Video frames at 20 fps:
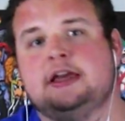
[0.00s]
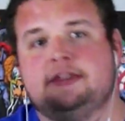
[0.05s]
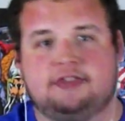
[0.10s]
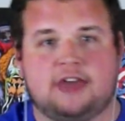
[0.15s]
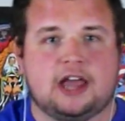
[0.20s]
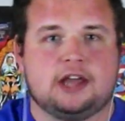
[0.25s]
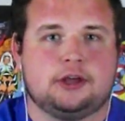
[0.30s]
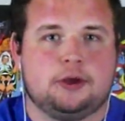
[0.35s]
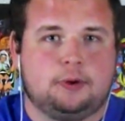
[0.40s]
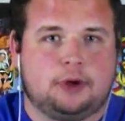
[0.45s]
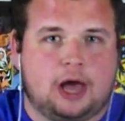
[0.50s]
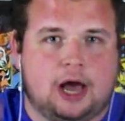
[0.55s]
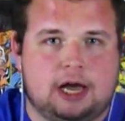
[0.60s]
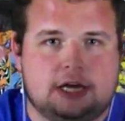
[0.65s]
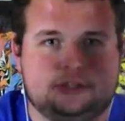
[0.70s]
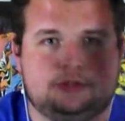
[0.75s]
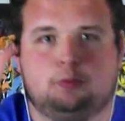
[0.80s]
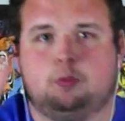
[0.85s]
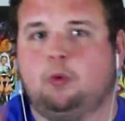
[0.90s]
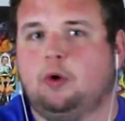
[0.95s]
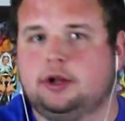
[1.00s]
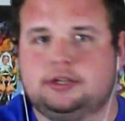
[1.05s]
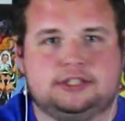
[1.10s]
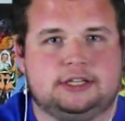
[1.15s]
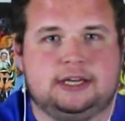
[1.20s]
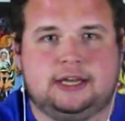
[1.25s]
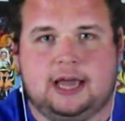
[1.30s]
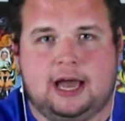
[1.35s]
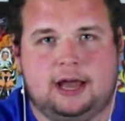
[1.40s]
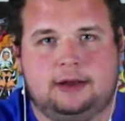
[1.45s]
Thank you guys once
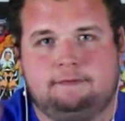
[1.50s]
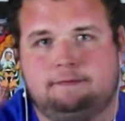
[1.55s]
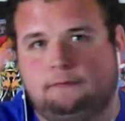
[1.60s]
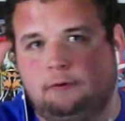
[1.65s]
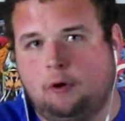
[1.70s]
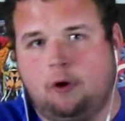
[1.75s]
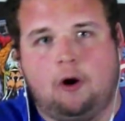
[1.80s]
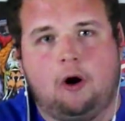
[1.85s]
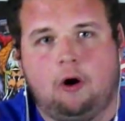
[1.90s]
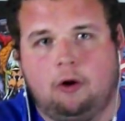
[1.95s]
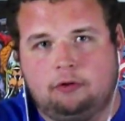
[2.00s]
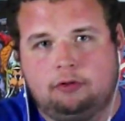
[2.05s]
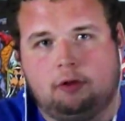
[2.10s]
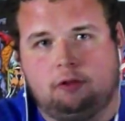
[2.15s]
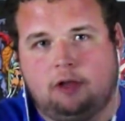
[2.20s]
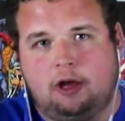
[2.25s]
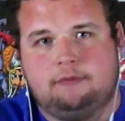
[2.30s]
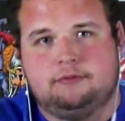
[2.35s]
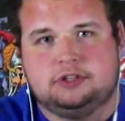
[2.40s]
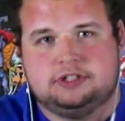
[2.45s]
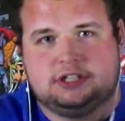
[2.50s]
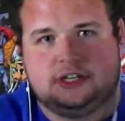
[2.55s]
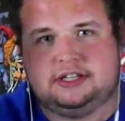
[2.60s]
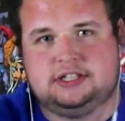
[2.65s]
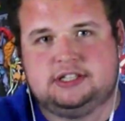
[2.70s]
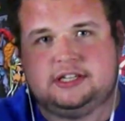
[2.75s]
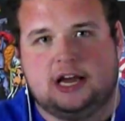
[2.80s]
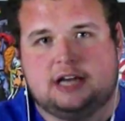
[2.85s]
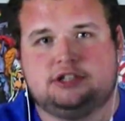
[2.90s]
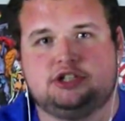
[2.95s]
again for all the love and
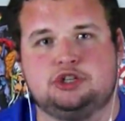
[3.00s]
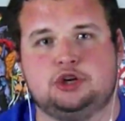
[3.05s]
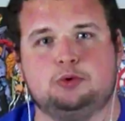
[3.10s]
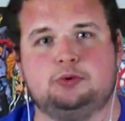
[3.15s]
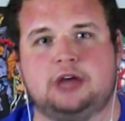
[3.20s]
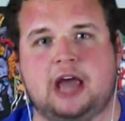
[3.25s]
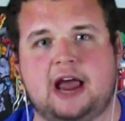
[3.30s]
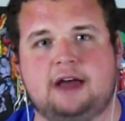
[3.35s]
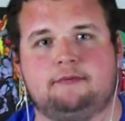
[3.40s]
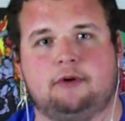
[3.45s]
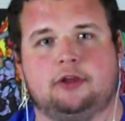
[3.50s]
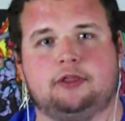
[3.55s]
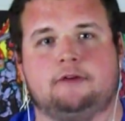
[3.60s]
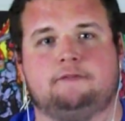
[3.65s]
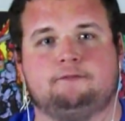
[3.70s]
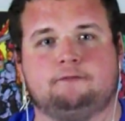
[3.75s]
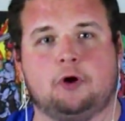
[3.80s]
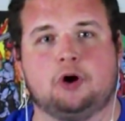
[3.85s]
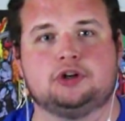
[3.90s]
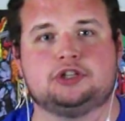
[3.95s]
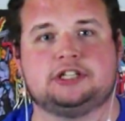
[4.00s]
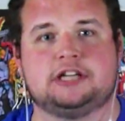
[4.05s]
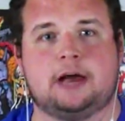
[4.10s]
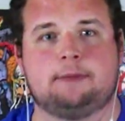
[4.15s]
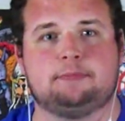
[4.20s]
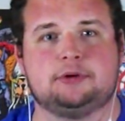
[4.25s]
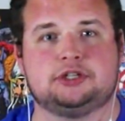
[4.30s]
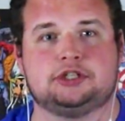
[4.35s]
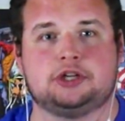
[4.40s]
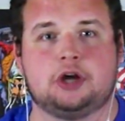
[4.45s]
success you gave on the first
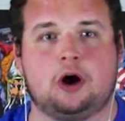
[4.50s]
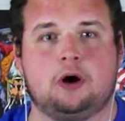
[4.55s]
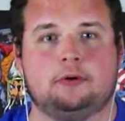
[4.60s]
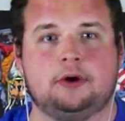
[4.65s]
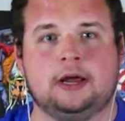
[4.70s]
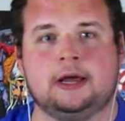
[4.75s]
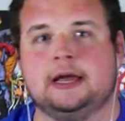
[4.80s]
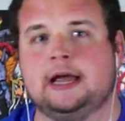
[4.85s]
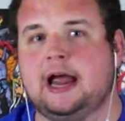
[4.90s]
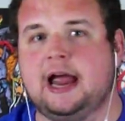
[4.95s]
episode,